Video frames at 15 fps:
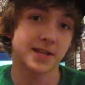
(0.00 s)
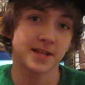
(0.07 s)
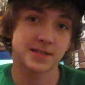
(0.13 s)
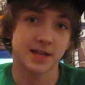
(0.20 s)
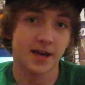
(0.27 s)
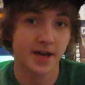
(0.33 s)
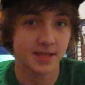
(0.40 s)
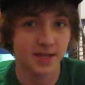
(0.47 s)
it's a
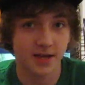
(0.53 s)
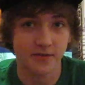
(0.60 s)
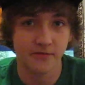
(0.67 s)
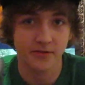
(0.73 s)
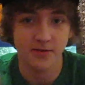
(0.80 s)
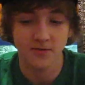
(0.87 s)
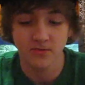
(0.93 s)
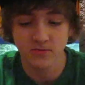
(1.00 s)
high-tech
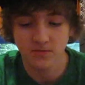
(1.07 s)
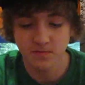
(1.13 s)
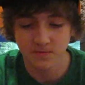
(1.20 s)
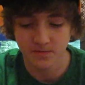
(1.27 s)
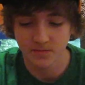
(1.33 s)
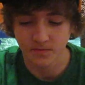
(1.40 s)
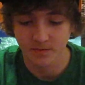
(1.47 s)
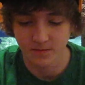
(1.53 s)
phone.
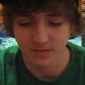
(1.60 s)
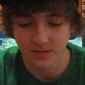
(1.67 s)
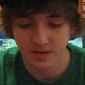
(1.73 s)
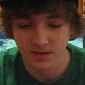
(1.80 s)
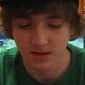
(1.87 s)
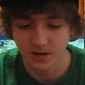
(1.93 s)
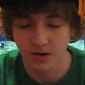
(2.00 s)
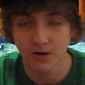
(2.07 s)

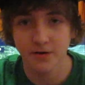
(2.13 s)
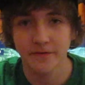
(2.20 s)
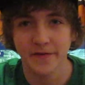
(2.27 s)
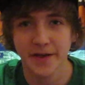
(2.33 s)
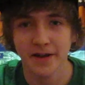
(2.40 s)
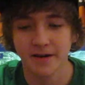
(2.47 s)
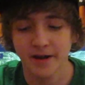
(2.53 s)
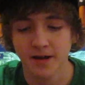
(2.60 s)
Hard to
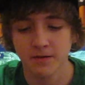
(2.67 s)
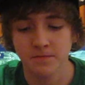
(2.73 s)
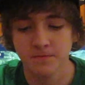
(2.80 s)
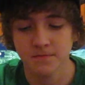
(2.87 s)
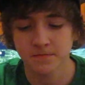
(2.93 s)
figure out.